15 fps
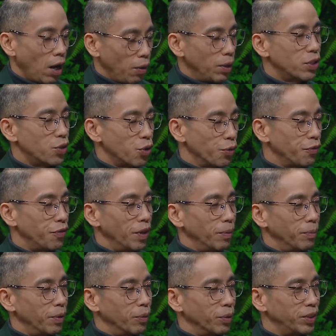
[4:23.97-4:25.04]
has your film
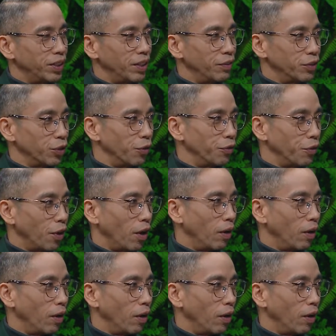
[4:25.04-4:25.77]
been received so far?